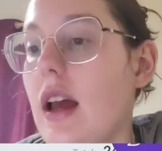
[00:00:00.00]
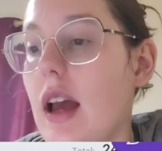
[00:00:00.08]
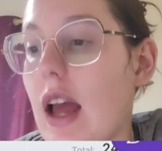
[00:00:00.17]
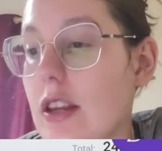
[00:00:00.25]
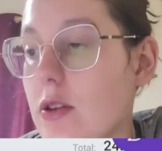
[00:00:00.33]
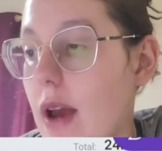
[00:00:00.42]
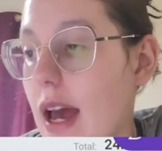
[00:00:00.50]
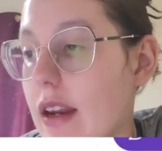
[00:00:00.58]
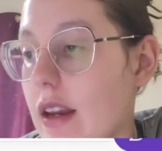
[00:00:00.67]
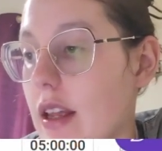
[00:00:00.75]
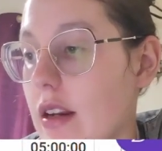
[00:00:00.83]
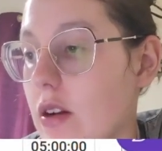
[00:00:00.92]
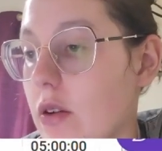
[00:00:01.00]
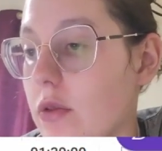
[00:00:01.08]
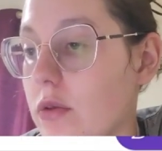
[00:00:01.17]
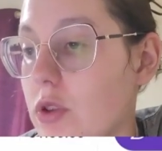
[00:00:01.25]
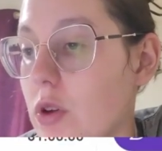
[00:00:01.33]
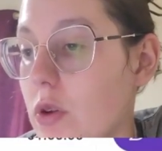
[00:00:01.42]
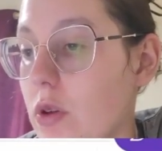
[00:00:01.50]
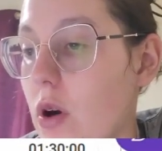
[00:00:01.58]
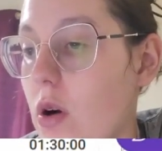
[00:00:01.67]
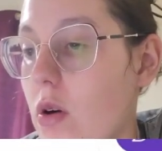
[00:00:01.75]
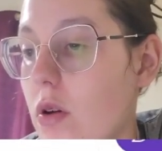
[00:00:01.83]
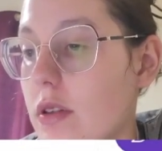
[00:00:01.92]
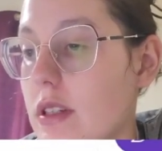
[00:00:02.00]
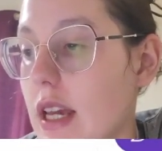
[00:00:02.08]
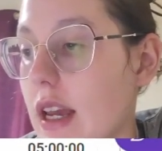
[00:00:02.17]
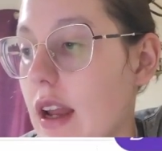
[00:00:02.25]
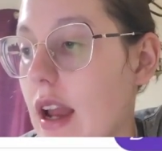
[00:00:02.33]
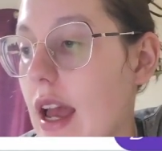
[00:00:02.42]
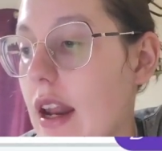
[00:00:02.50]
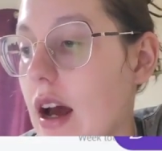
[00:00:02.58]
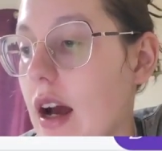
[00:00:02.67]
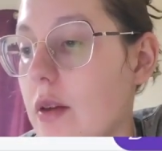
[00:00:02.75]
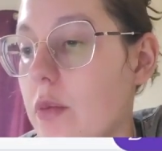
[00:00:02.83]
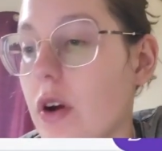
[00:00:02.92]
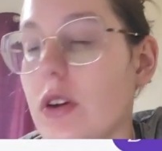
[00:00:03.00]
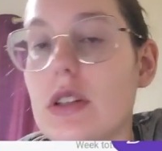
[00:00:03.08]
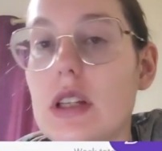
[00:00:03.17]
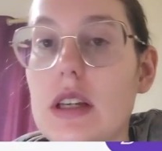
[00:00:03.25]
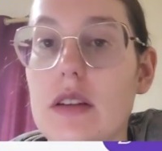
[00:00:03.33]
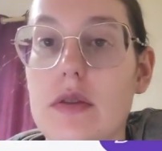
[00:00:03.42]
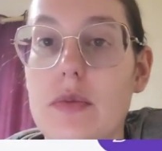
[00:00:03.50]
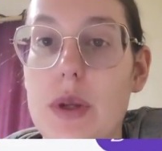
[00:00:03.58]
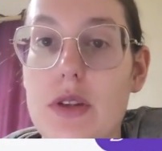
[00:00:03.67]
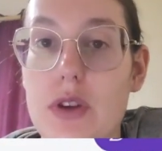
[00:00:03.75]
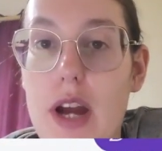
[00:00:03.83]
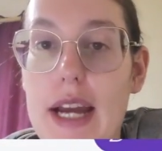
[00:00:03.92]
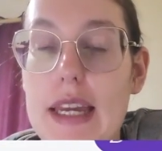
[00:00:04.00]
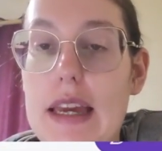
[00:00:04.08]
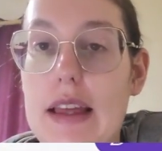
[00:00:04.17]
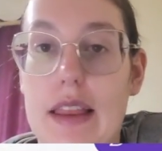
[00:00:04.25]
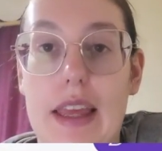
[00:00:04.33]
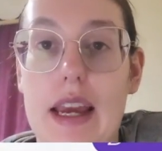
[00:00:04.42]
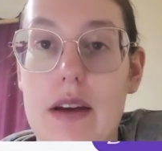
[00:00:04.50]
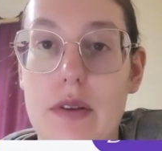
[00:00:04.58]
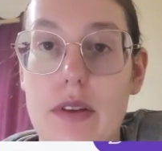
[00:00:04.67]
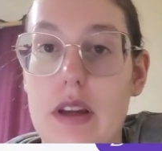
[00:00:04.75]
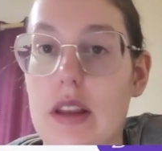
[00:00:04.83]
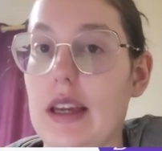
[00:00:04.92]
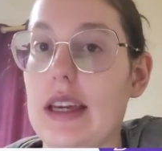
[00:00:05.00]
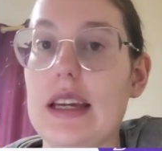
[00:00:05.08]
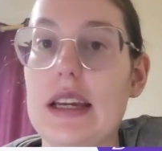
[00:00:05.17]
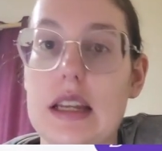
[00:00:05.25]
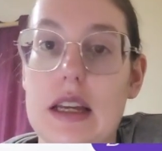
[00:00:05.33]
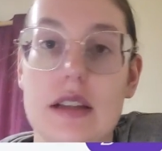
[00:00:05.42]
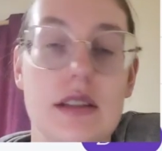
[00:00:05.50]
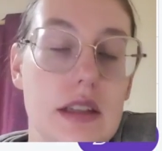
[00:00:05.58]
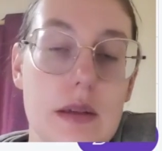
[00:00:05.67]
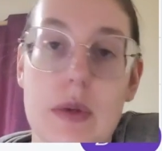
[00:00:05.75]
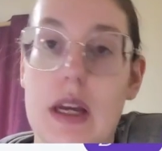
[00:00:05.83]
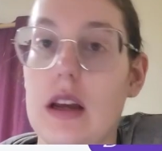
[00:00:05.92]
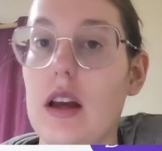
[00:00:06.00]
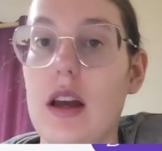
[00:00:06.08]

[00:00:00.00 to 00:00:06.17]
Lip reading: And you add it, and it'll show you the whole day. And I personally have been tracking like everything, like eating, sleeping,